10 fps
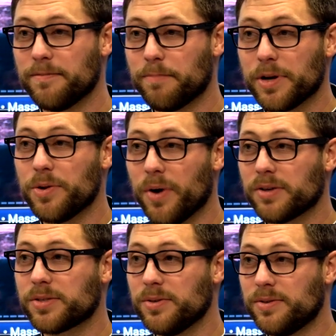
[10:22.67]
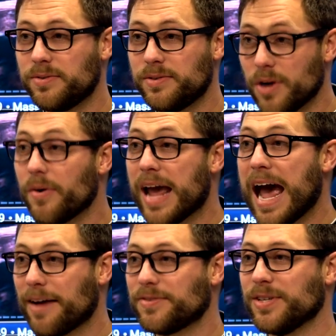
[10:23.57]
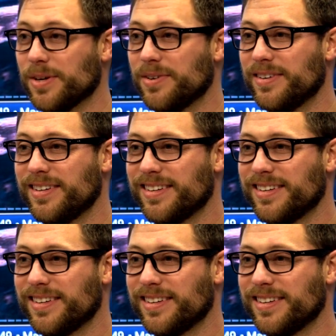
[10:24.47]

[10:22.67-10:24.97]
but you also don't have to.